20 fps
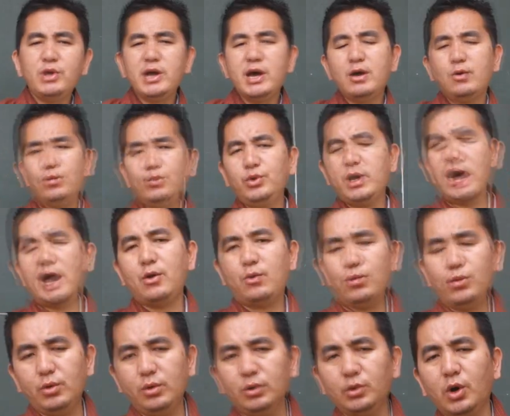we
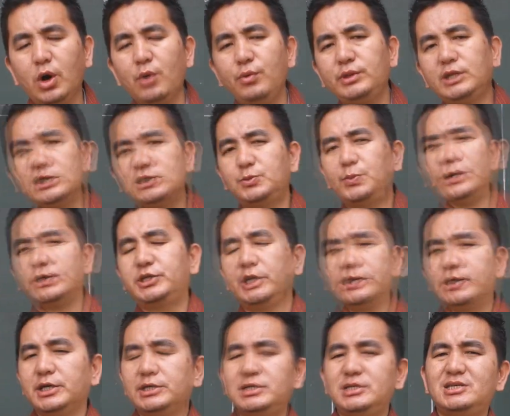will go with the special
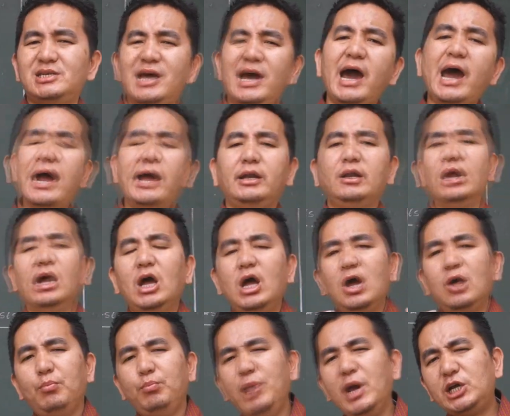cases, and
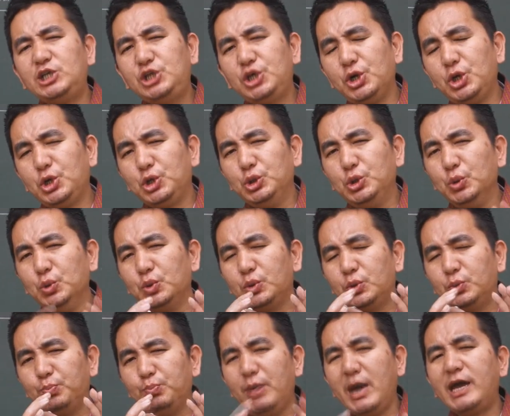make sure you
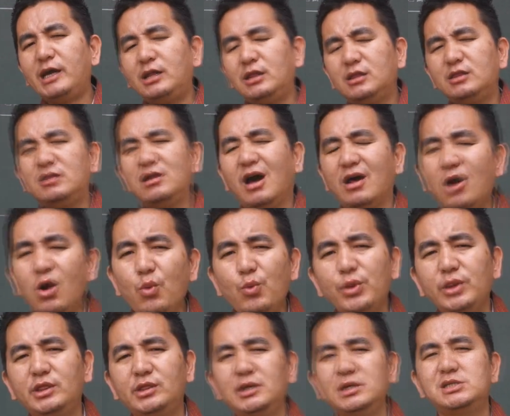make thorough
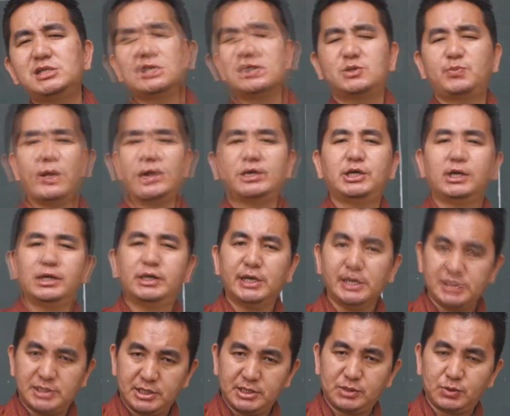with this special
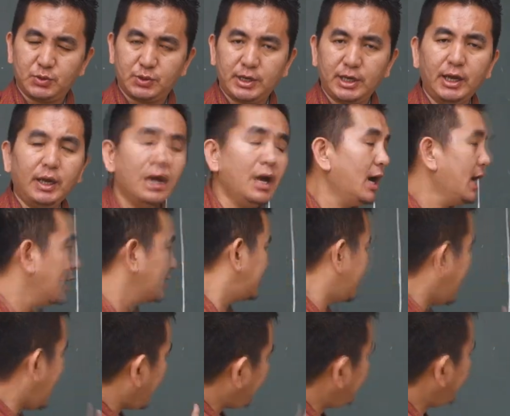cases. Okay, so
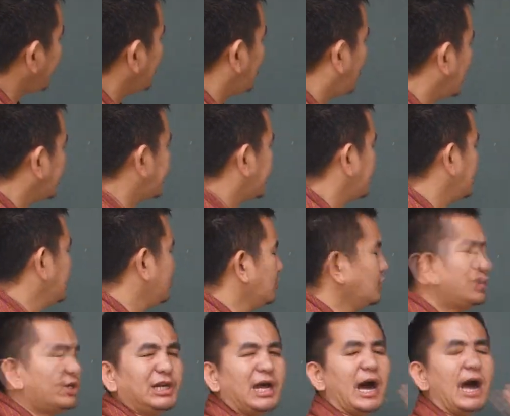every question
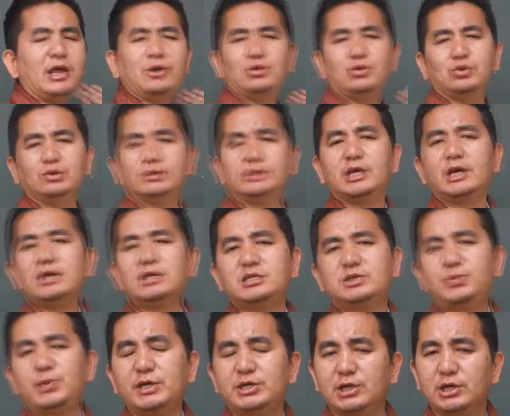usually I use the
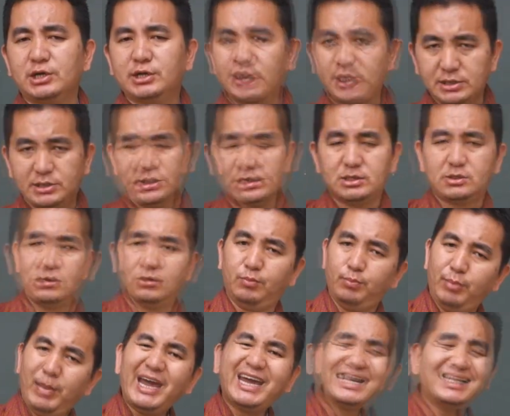special cases, so
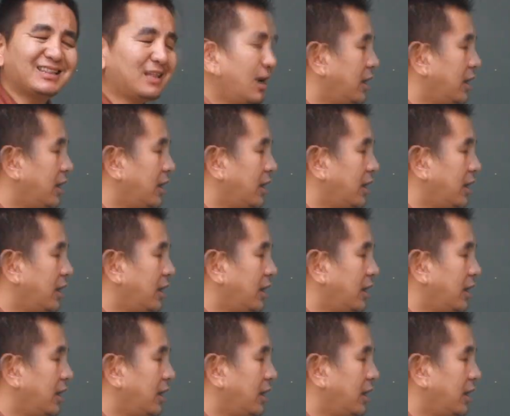make it